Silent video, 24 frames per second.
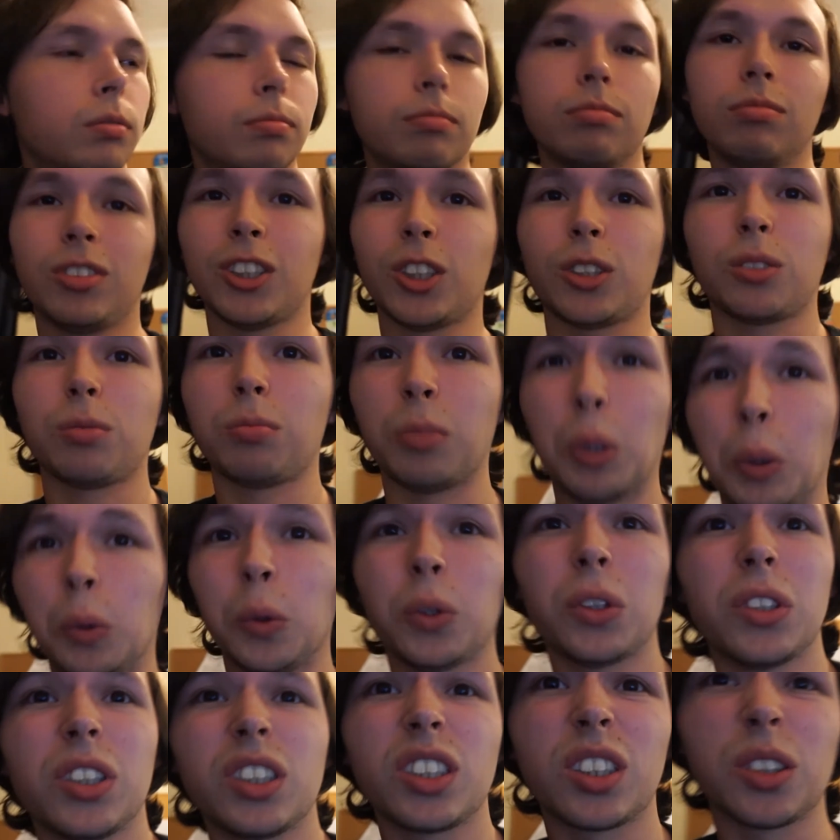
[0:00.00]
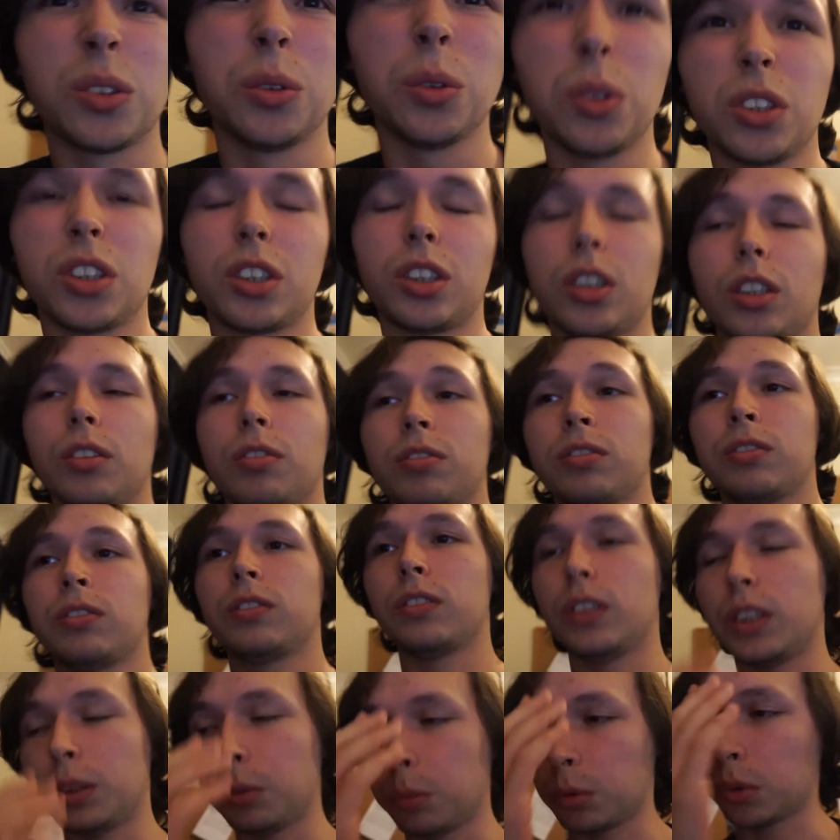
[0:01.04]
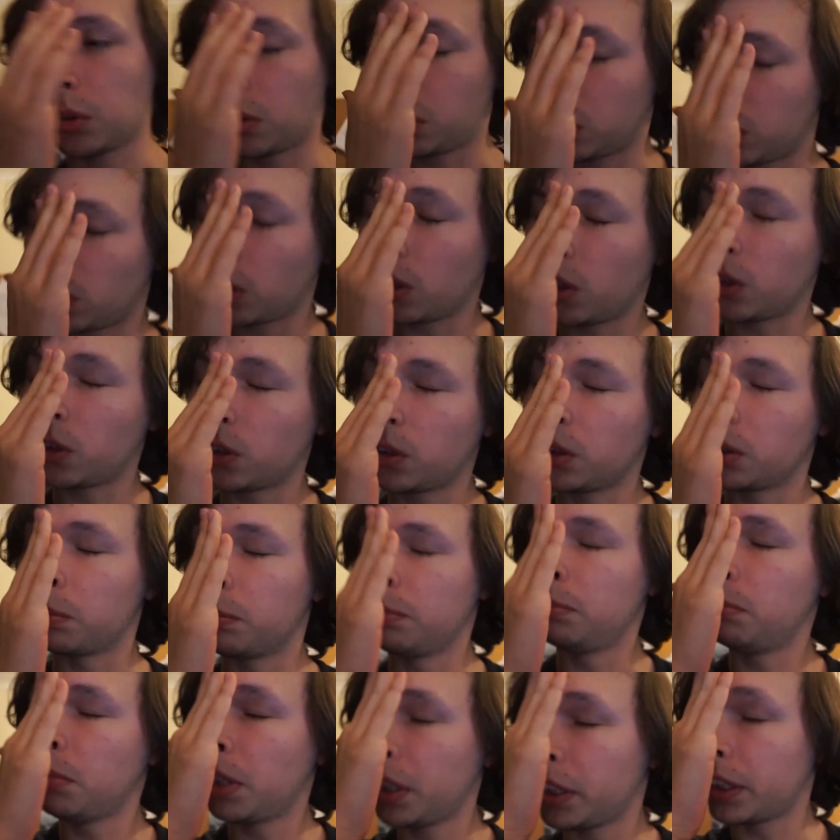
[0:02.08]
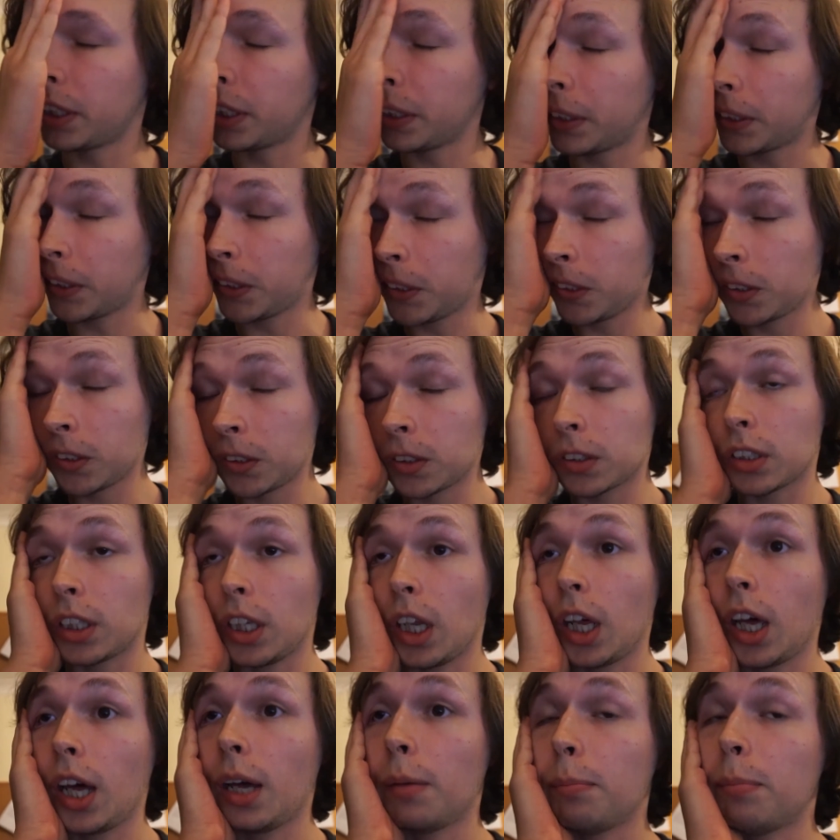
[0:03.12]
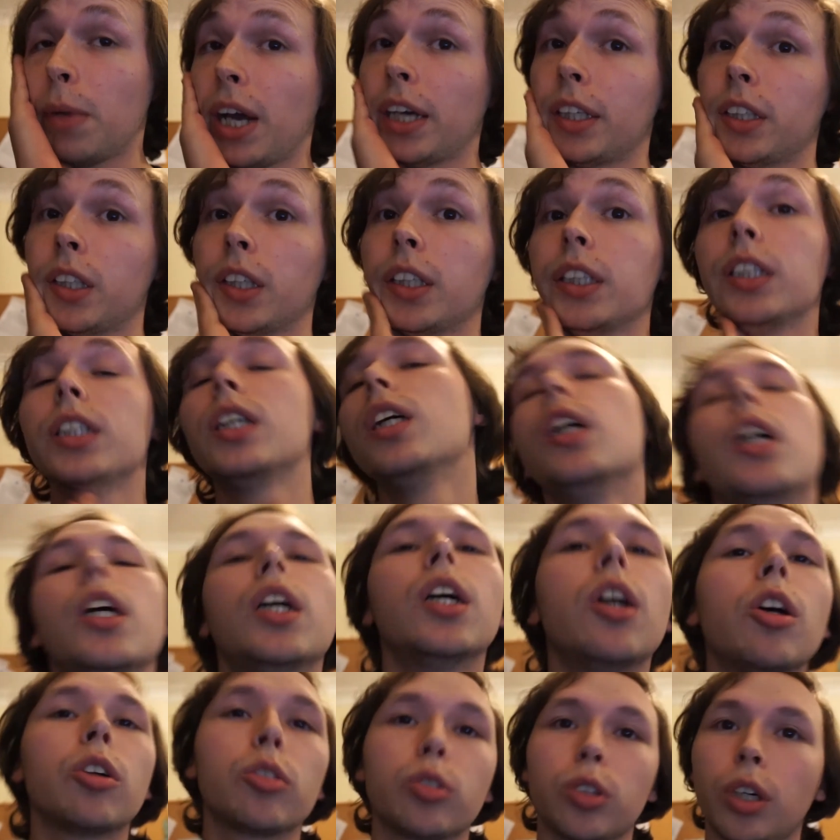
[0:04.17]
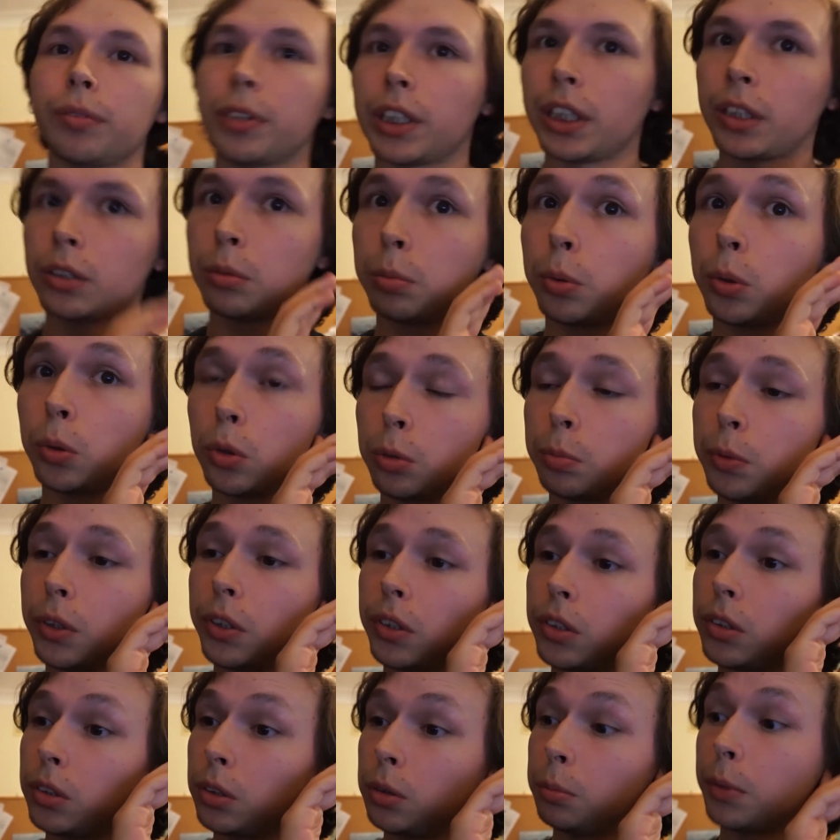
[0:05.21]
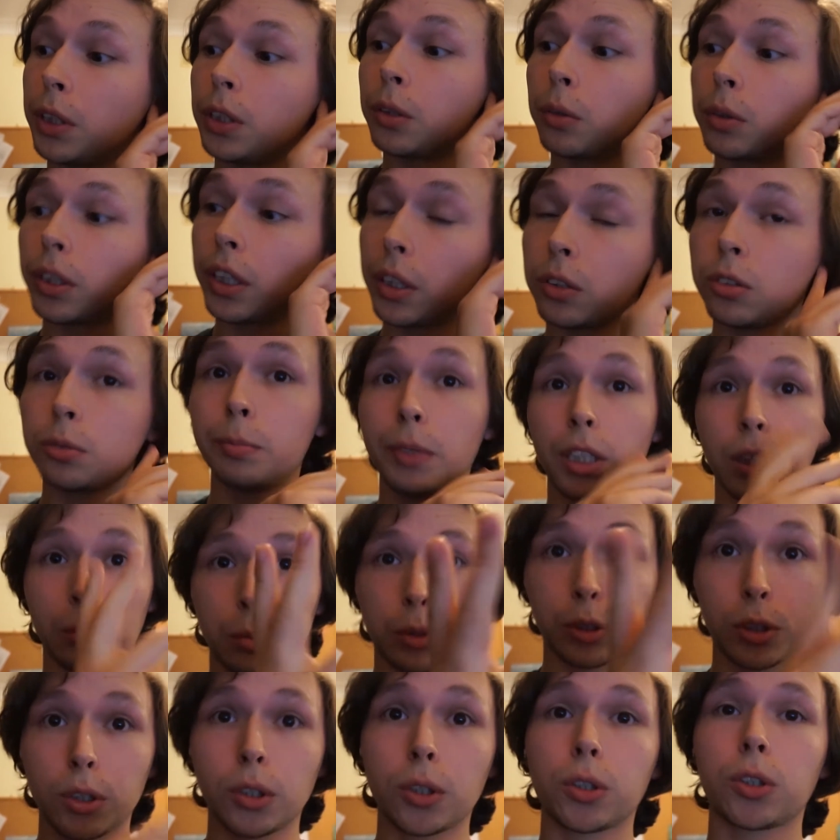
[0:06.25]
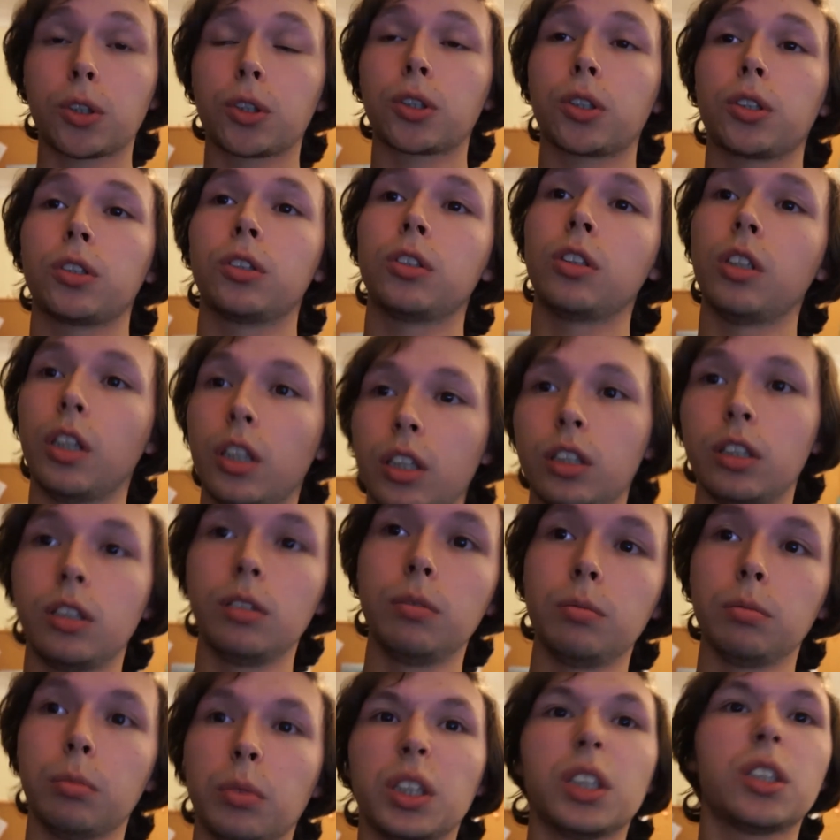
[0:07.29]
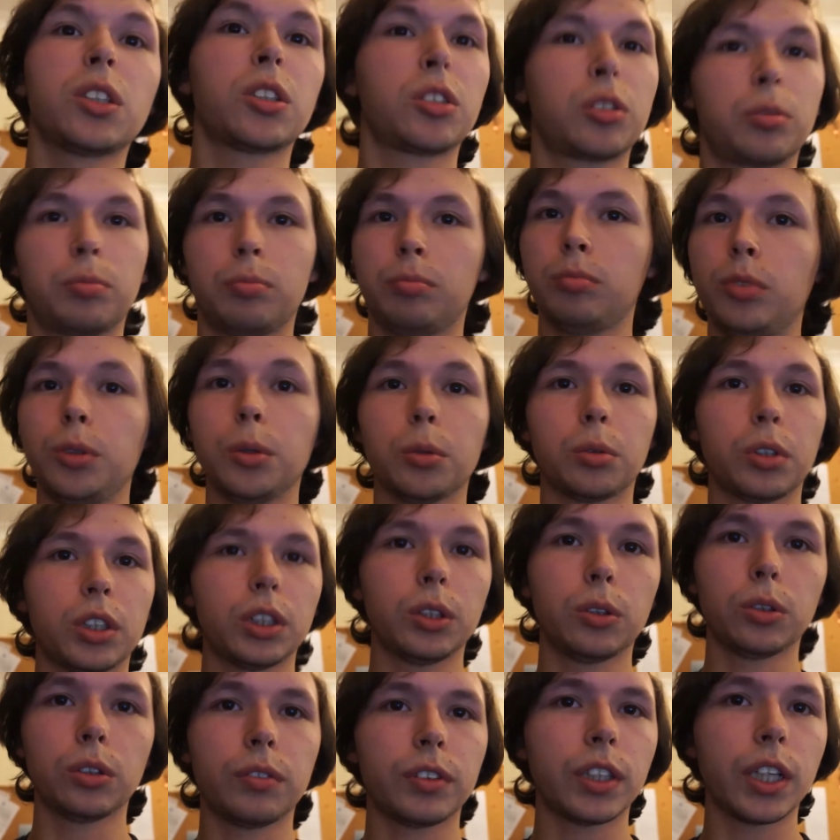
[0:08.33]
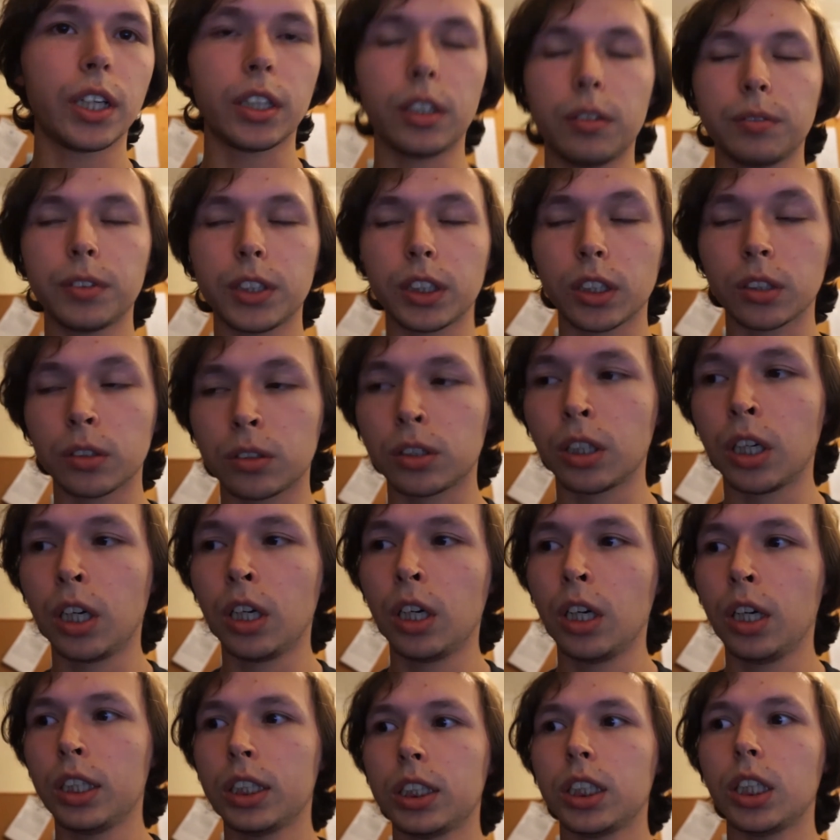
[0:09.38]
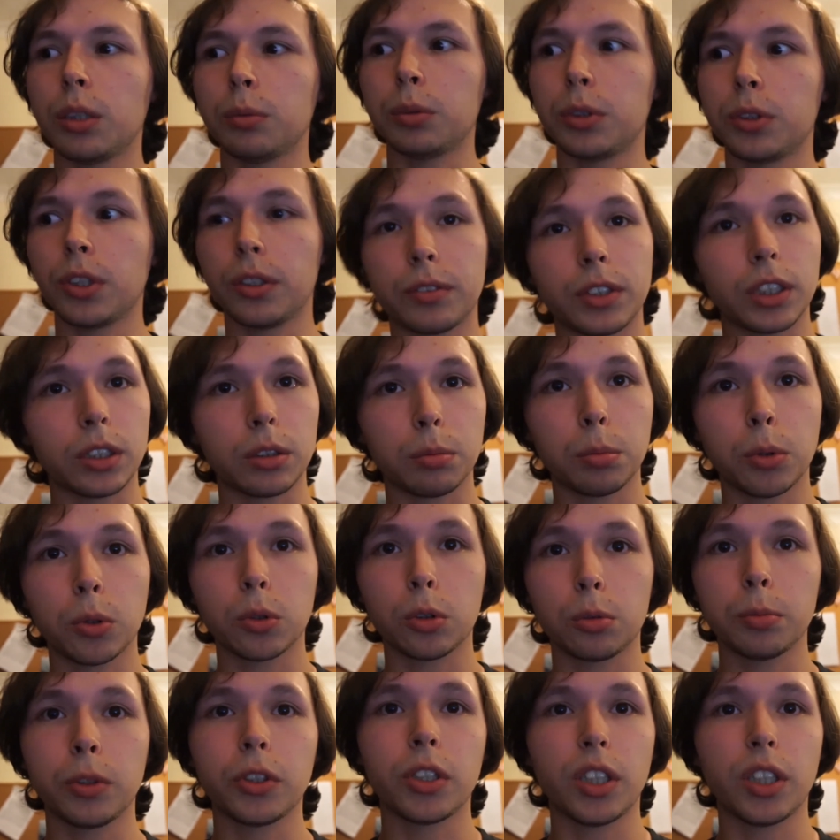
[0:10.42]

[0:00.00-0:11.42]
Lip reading: just organising all the stuff. It was on Monday that Matt and I travelled down to Portsmouth to my old house, met up with Josh, which you'll see all of that in the video. Yeah, we travelled down to Portsmouth,